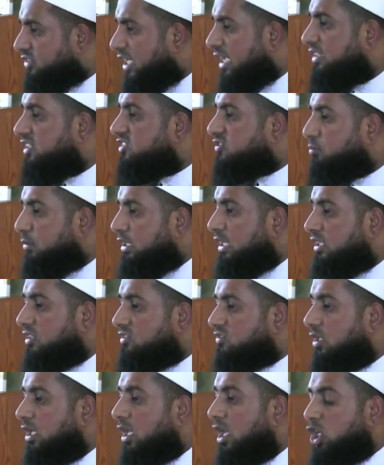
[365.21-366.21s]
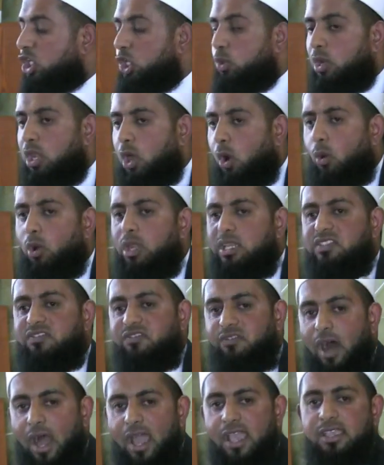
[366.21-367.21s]
say this means you will always
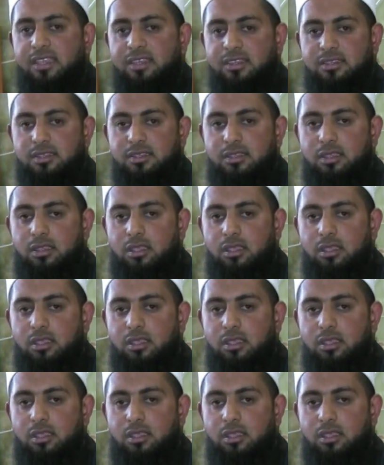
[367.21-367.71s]
find